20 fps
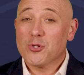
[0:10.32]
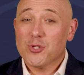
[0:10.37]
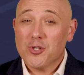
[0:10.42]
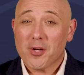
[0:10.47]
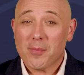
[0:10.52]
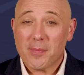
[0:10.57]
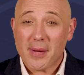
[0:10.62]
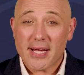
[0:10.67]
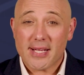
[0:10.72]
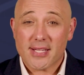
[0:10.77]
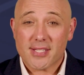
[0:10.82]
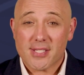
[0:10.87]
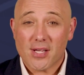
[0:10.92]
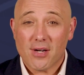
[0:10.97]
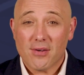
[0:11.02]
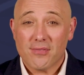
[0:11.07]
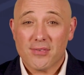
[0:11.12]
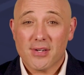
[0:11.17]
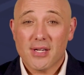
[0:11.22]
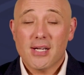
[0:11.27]
good about
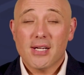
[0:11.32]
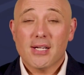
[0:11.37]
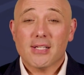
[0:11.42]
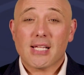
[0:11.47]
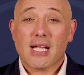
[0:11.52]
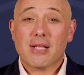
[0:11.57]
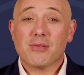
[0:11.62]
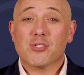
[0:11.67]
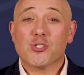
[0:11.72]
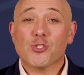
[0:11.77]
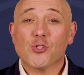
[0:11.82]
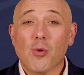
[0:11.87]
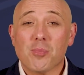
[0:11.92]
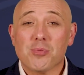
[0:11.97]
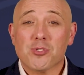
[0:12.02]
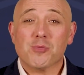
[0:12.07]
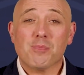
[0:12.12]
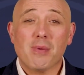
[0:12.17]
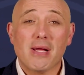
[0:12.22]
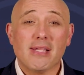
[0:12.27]
yourself? Then
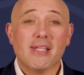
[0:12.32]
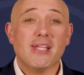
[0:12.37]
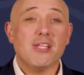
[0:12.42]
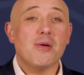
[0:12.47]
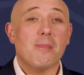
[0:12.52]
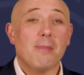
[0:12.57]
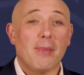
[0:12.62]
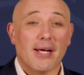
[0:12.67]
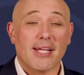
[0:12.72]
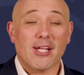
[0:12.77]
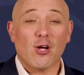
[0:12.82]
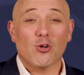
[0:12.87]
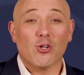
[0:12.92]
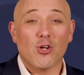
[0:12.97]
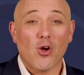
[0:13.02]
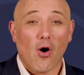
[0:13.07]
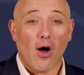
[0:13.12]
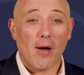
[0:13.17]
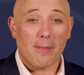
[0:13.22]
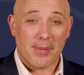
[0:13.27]
stop spending your money
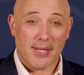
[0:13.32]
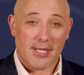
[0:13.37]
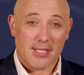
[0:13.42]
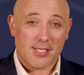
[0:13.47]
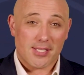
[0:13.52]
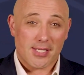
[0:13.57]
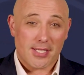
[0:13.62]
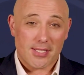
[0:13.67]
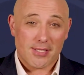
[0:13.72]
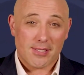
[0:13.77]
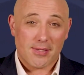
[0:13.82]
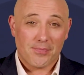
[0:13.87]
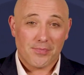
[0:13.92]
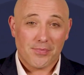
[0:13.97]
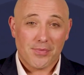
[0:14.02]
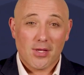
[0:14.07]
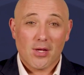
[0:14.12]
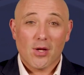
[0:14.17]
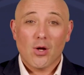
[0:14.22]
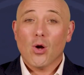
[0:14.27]
on liabilities.
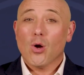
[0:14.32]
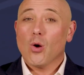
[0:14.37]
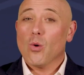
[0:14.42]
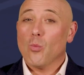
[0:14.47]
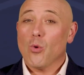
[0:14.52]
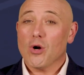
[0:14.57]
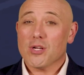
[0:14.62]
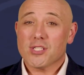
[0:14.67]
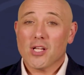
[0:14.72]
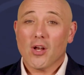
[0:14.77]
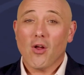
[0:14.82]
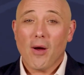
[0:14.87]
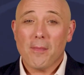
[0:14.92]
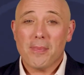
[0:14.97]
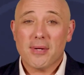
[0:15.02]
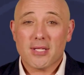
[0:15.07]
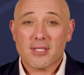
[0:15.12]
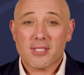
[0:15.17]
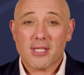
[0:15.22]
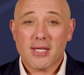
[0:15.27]
What is a
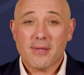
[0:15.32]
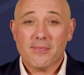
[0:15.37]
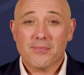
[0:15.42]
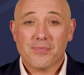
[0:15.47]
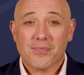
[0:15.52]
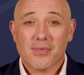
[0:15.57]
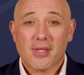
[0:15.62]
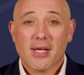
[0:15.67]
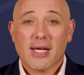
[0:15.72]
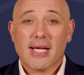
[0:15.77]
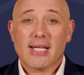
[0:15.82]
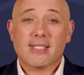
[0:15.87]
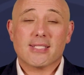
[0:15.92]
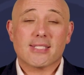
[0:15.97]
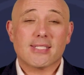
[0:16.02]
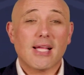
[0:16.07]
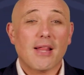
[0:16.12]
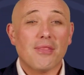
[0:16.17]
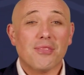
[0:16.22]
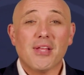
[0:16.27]
liability?
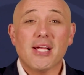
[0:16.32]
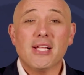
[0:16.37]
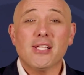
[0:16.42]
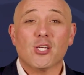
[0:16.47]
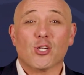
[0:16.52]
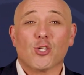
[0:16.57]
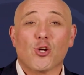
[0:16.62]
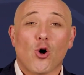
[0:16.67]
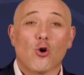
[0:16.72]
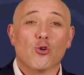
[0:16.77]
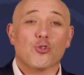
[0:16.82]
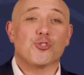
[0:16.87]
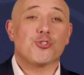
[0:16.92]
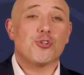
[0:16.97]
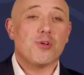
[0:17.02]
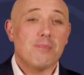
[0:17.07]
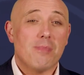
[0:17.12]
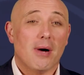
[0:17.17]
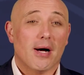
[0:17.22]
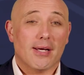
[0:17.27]
It's something that costs
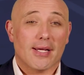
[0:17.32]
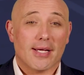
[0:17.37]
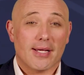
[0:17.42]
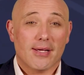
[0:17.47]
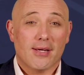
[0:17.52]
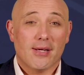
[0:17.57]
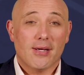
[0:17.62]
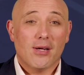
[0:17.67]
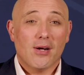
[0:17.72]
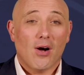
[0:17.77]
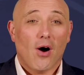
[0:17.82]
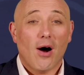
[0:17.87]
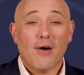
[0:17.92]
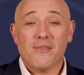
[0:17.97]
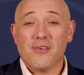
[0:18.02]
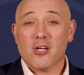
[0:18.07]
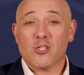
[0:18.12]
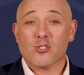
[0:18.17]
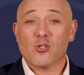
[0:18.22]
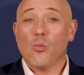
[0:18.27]
you money,
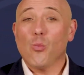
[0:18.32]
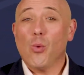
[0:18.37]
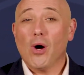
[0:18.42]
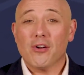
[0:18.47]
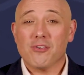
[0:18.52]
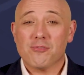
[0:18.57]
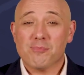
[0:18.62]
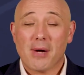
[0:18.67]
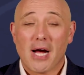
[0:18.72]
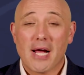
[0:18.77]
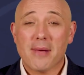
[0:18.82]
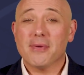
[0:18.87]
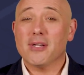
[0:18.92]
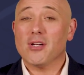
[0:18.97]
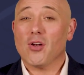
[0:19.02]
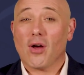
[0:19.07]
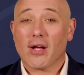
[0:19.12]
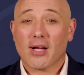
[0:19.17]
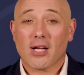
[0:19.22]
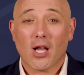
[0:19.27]
either as a one-off
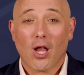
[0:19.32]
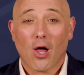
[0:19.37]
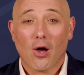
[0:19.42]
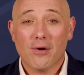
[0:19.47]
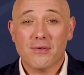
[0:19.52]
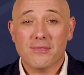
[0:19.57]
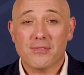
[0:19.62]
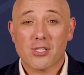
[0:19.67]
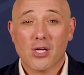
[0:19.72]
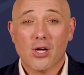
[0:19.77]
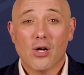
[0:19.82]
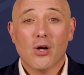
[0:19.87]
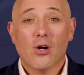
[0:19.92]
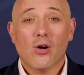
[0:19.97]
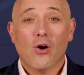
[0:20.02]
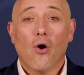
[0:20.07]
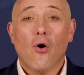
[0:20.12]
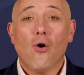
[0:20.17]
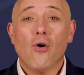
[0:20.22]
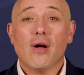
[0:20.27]
payment like clothes,
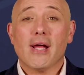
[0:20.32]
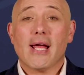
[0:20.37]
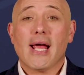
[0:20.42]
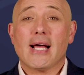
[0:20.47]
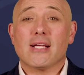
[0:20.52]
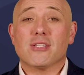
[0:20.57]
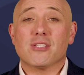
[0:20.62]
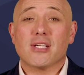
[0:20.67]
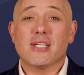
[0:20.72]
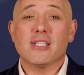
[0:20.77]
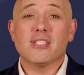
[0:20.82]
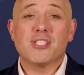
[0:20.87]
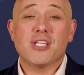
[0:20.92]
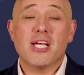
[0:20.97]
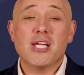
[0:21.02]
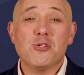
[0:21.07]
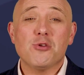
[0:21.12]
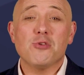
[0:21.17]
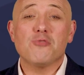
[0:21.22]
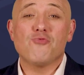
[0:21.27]
or it has a
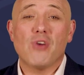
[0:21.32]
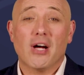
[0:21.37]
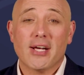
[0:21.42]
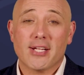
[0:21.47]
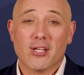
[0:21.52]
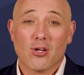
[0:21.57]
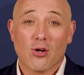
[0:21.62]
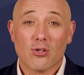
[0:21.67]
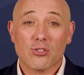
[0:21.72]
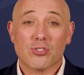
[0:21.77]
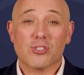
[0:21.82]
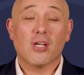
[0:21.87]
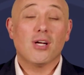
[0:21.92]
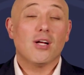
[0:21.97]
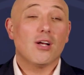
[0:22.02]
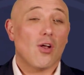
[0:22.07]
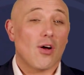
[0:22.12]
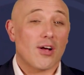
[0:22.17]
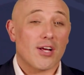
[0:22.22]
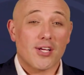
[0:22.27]
continued running cost
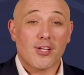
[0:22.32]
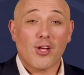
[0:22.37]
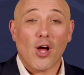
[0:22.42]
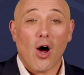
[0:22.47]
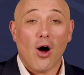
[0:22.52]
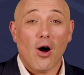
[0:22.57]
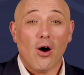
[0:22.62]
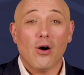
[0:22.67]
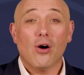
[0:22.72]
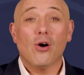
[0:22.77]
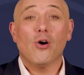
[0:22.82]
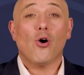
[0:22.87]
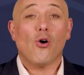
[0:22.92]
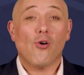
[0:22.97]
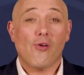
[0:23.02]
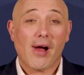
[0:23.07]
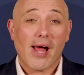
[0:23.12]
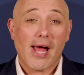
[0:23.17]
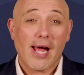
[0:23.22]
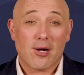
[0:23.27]
like a car
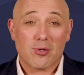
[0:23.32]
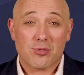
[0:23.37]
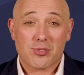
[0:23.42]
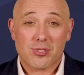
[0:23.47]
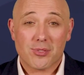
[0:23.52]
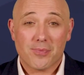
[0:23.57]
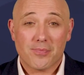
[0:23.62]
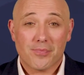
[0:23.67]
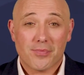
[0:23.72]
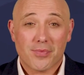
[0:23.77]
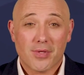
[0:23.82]
or a house.